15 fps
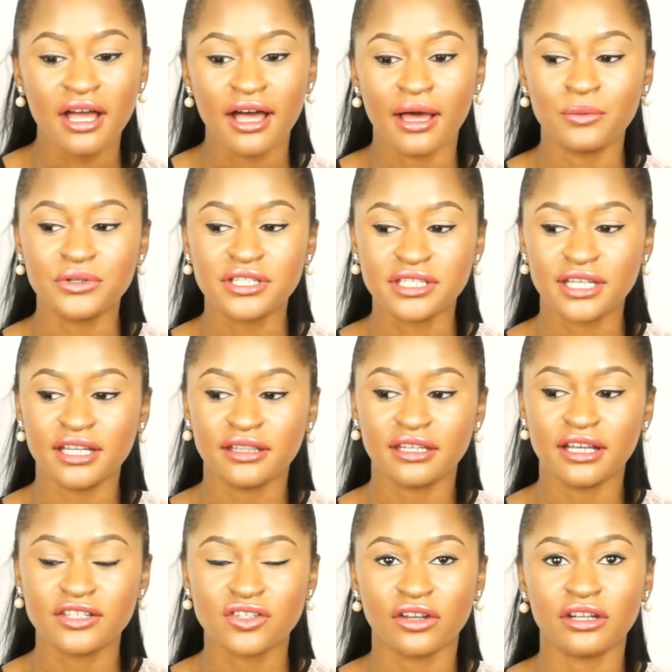I would say that
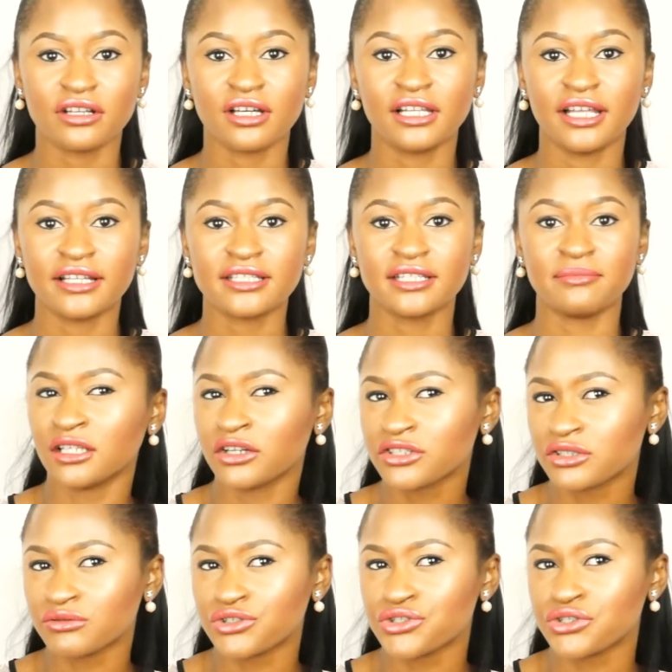I started collecting
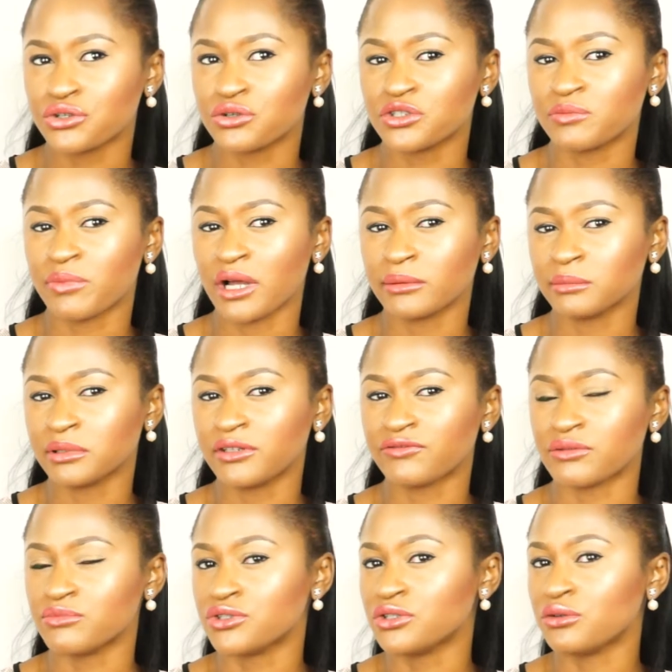luxury shoes probably
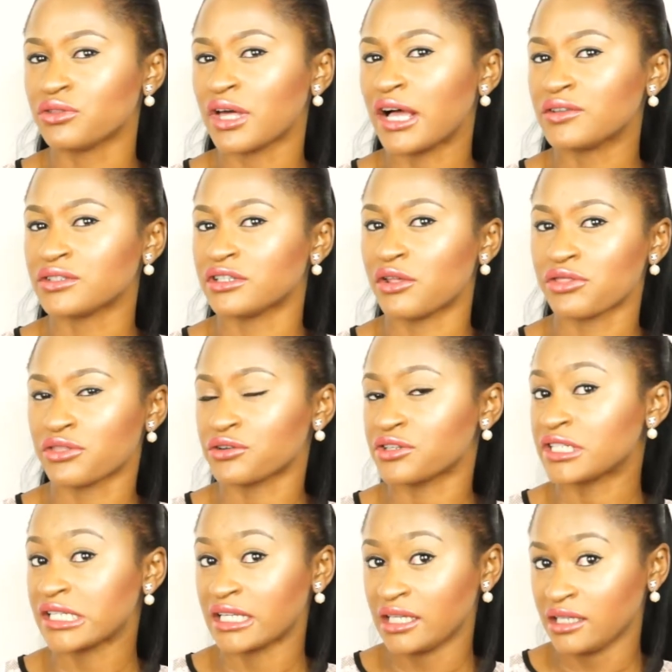from
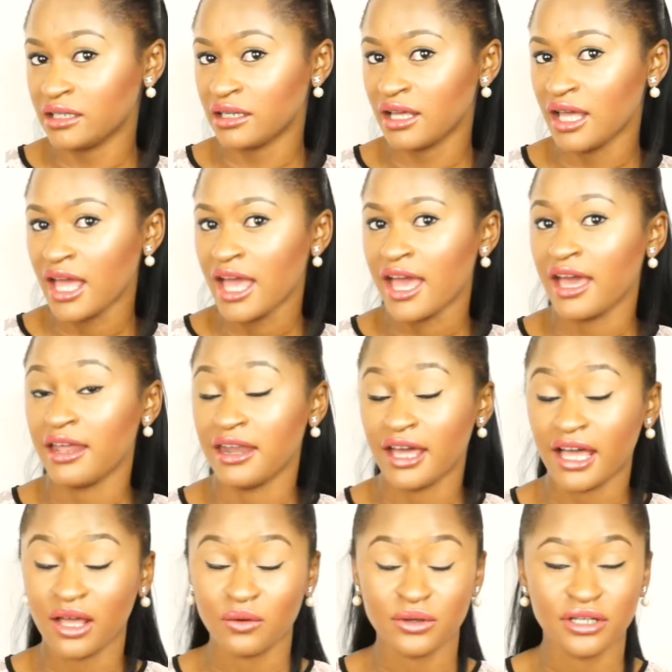2013, and
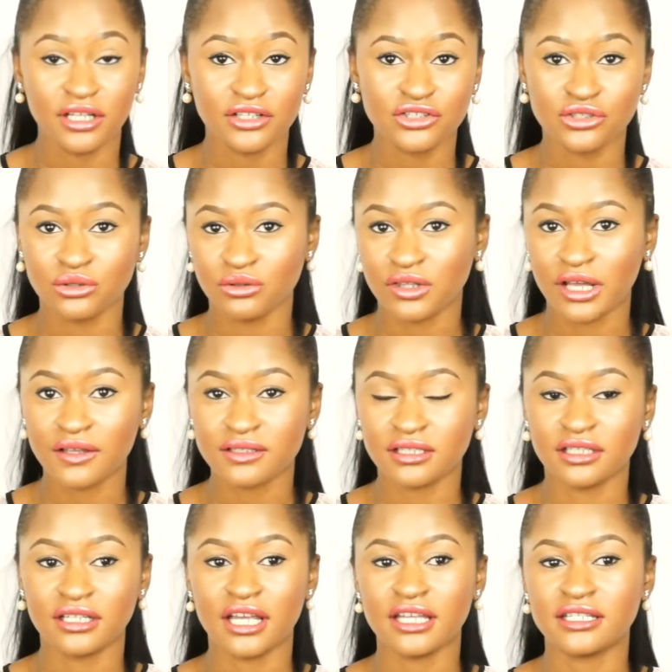now it is
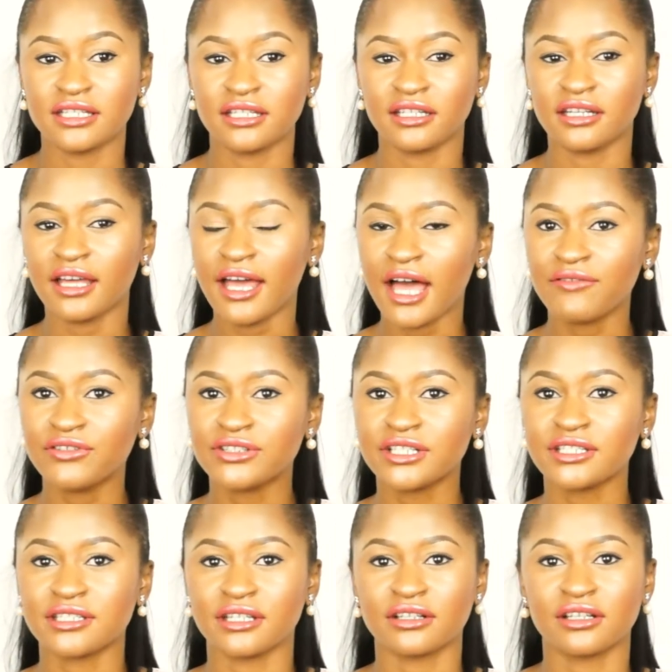2018, and I have a
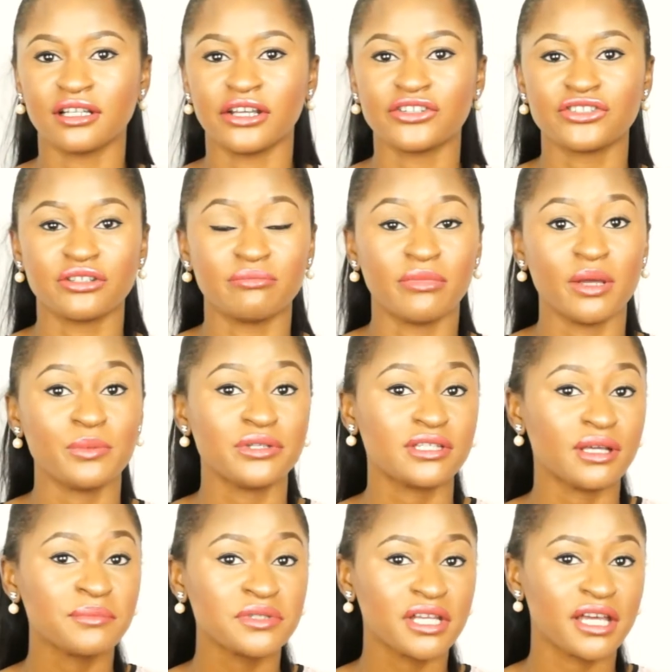decent collection. Maybe
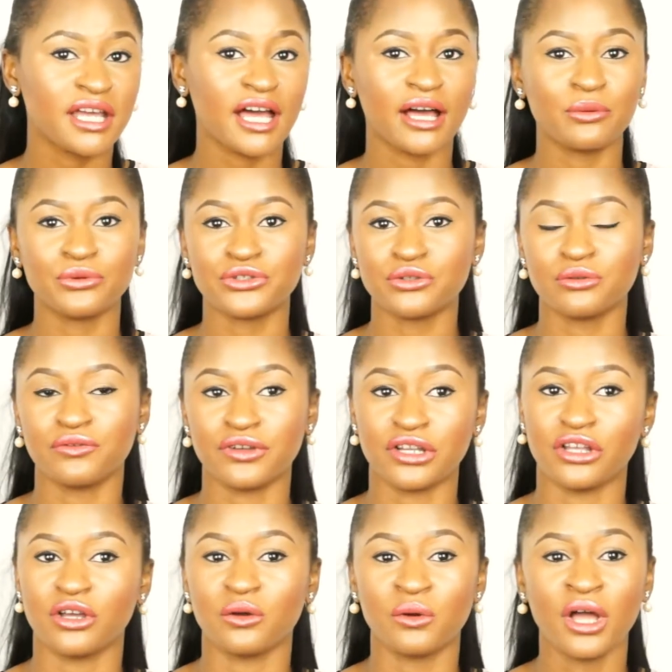someday I would do a
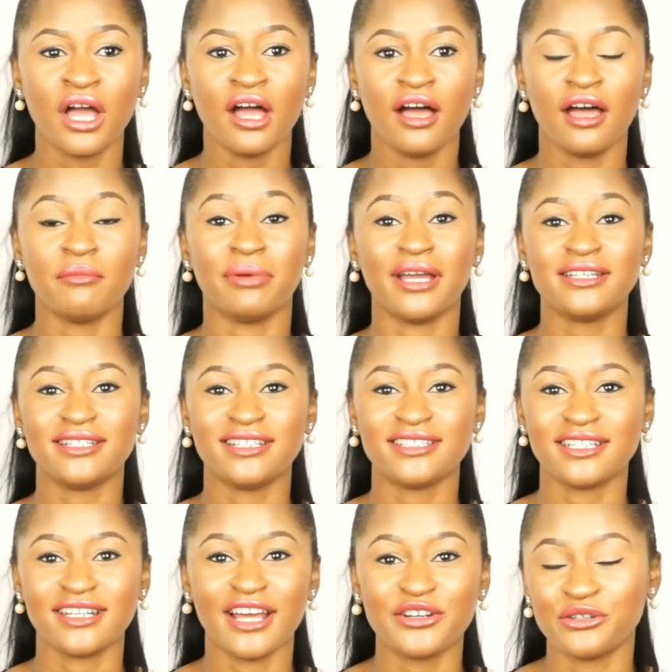video, and by
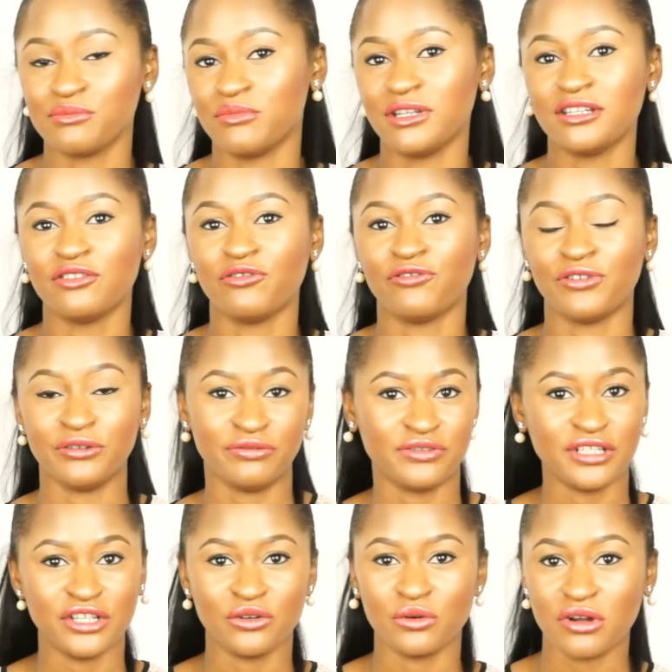decent I don't mean
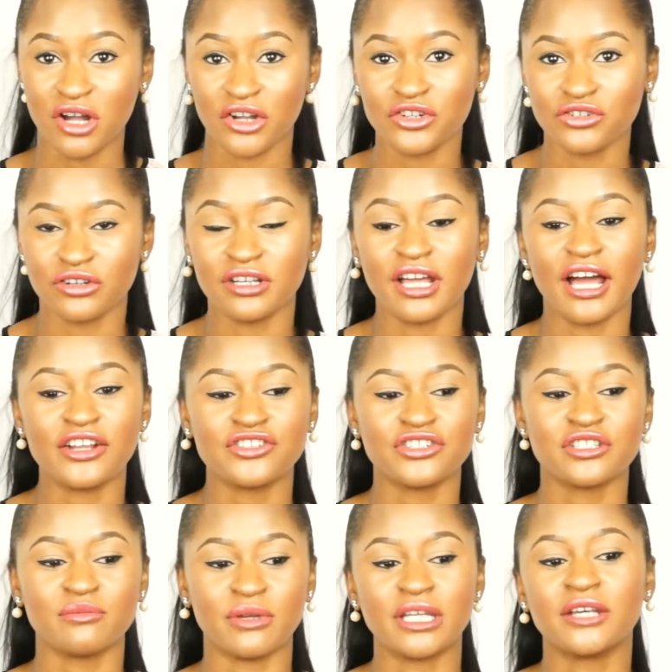50 or 100, I
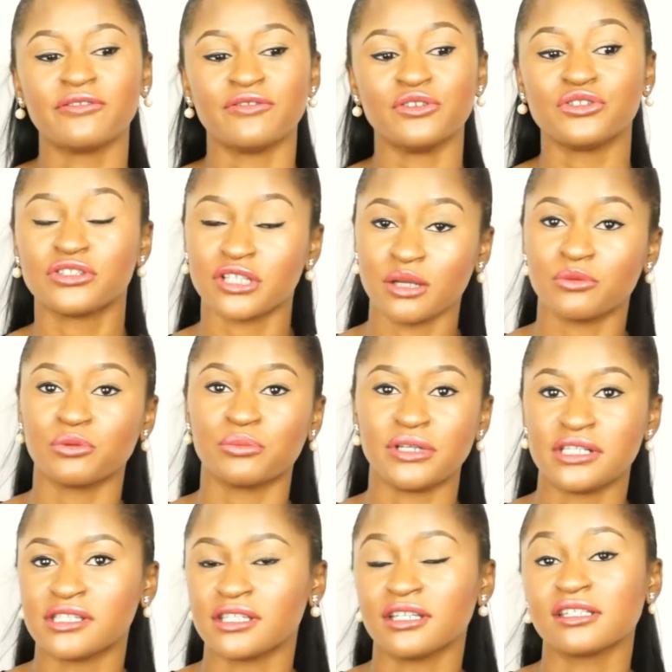just mean a few stable
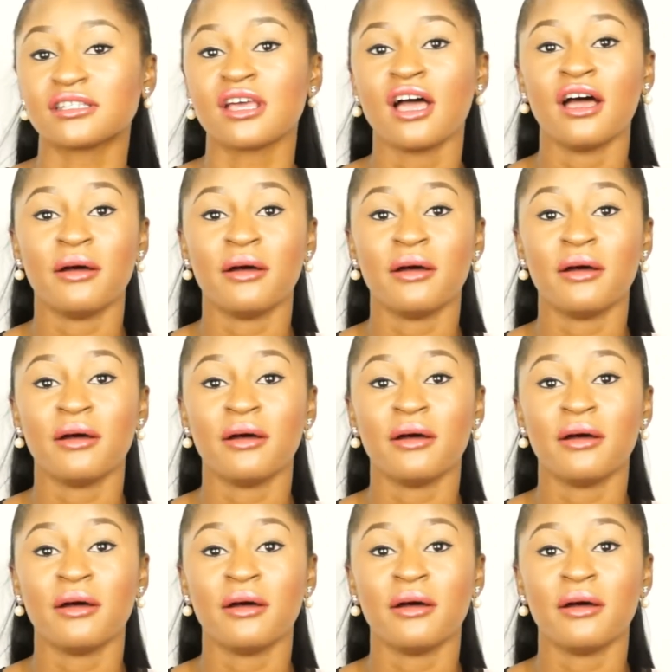pieces.